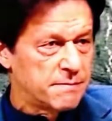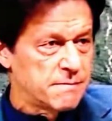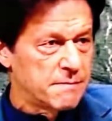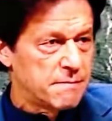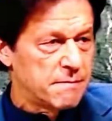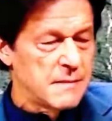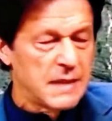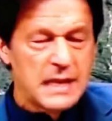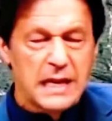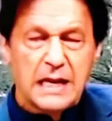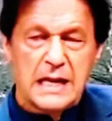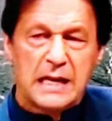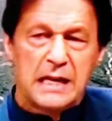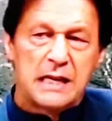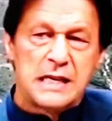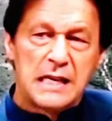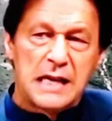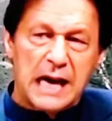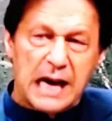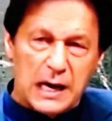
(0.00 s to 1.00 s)
we find
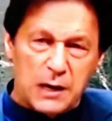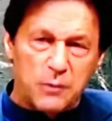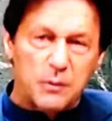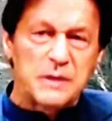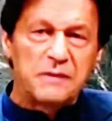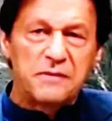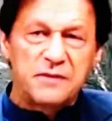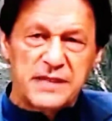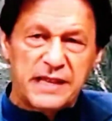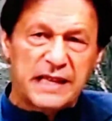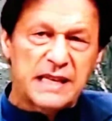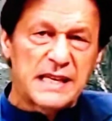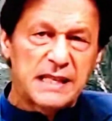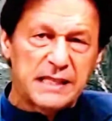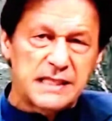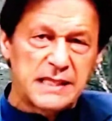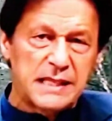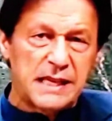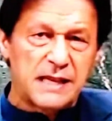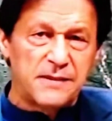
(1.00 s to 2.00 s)
it so difficult
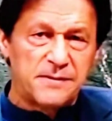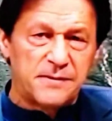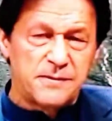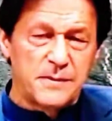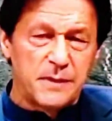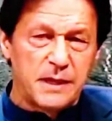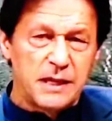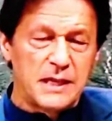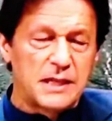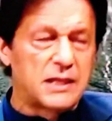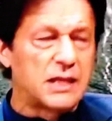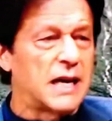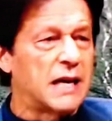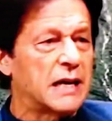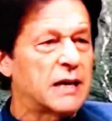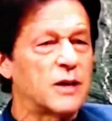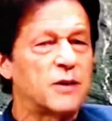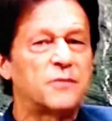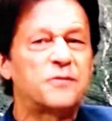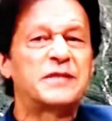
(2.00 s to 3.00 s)
to retrieve it.
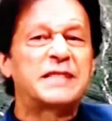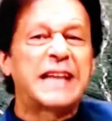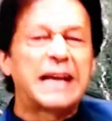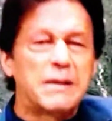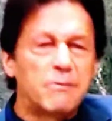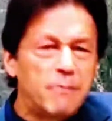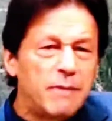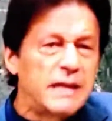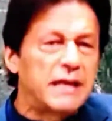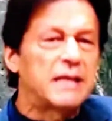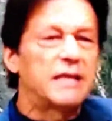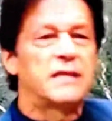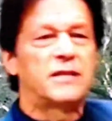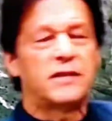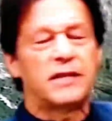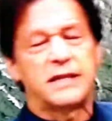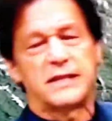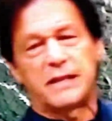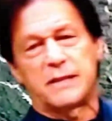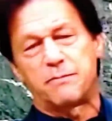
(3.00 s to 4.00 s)

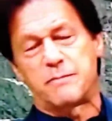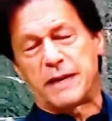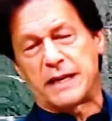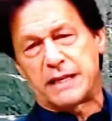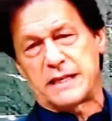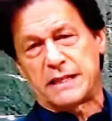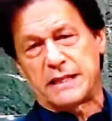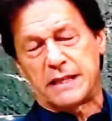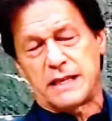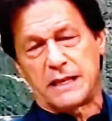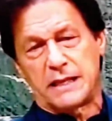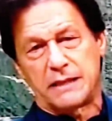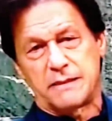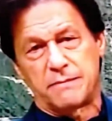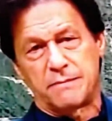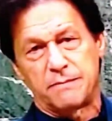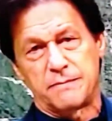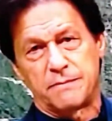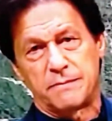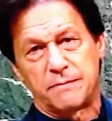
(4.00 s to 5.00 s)
That money, if
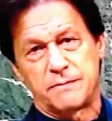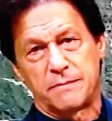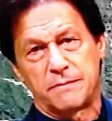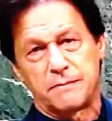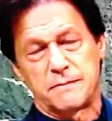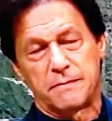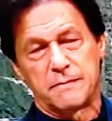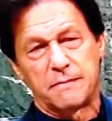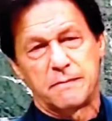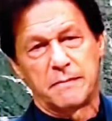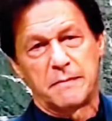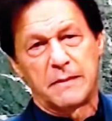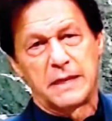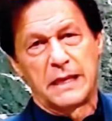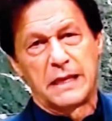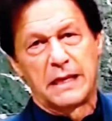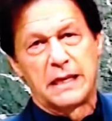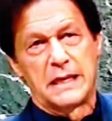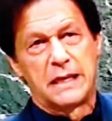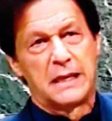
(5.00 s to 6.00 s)
we retrieve
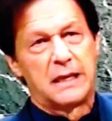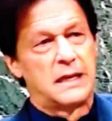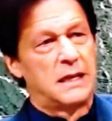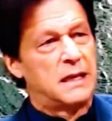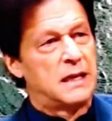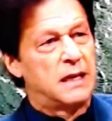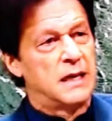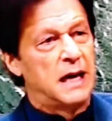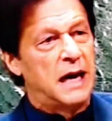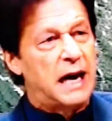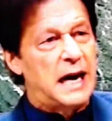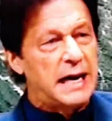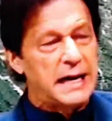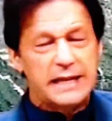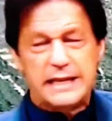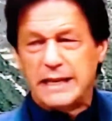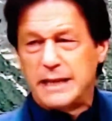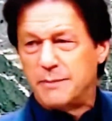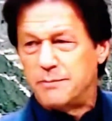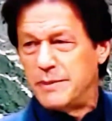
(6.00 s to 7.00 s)
that money, we could are
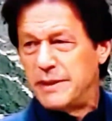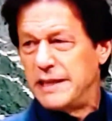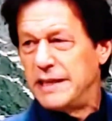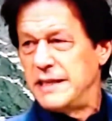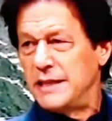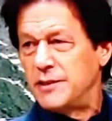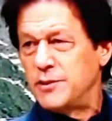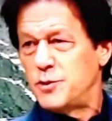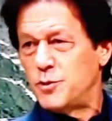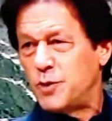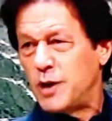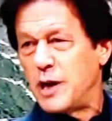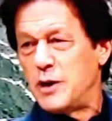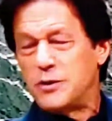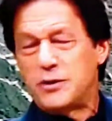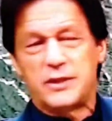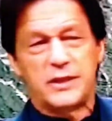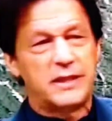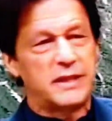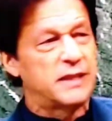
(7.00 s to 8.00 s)
human beings.
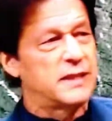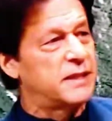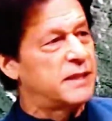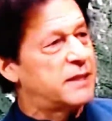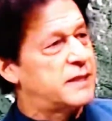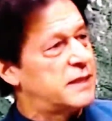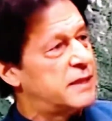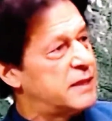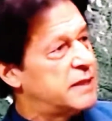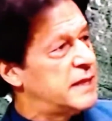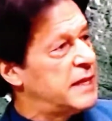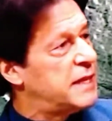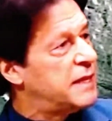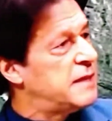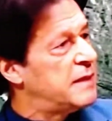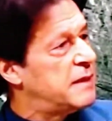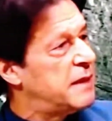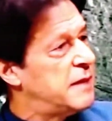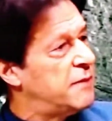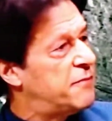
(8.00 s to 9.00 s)

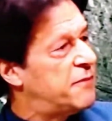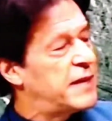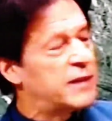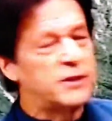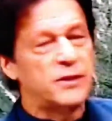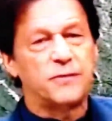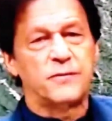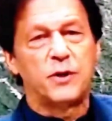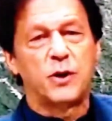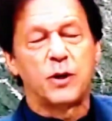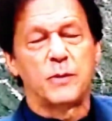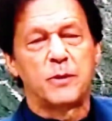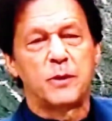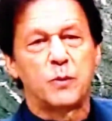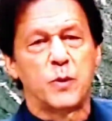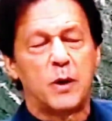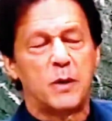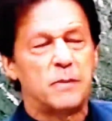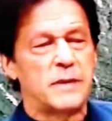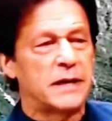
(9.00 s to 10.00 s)
But they are
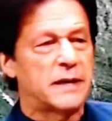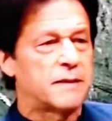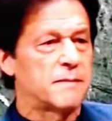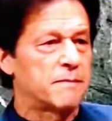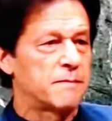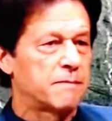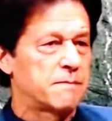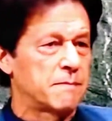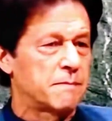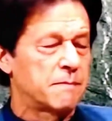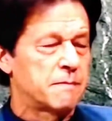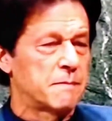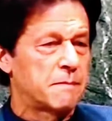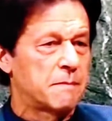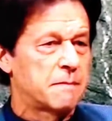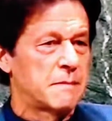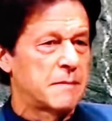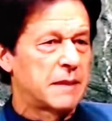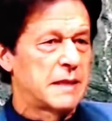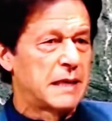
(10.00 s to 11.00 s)
such, it's so
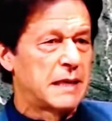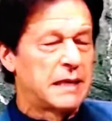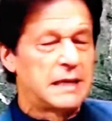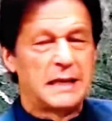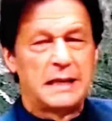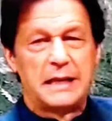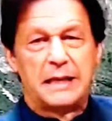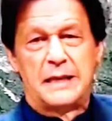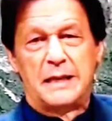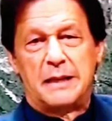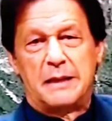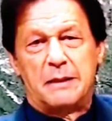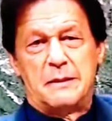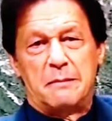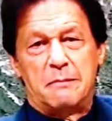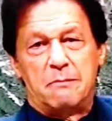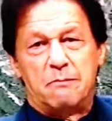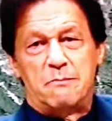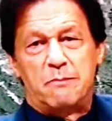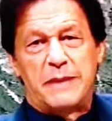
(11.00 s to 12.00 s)
difficult.
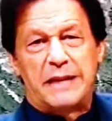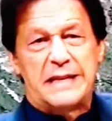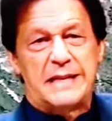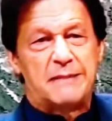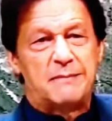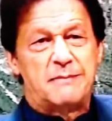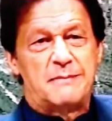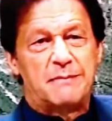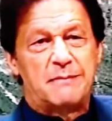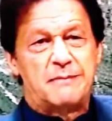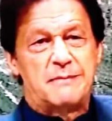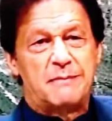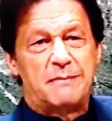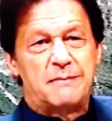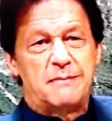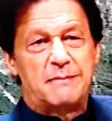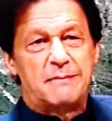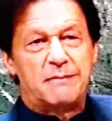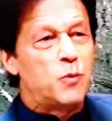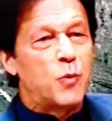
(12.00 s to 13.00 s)
The
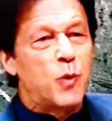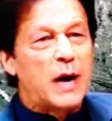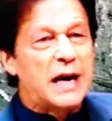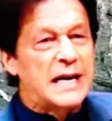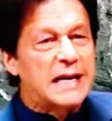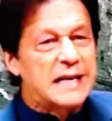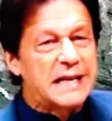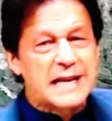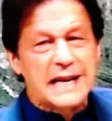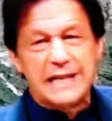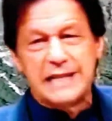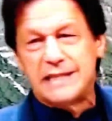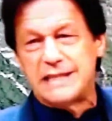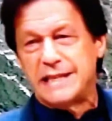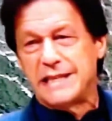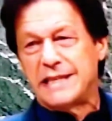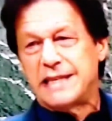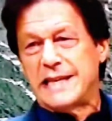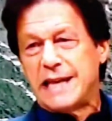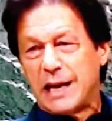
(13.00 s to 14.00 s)
laws
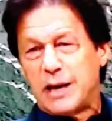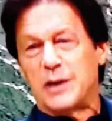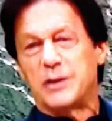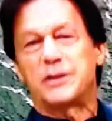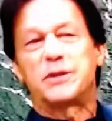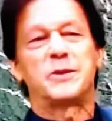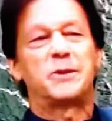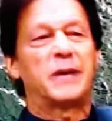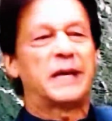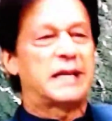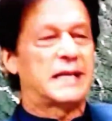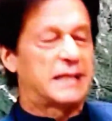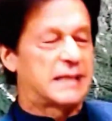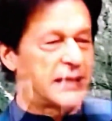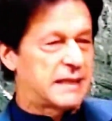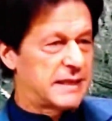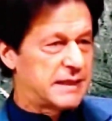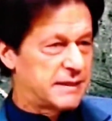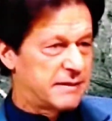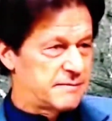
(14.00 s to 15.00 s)
protecting these
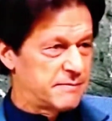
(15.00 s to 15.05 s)
criminals.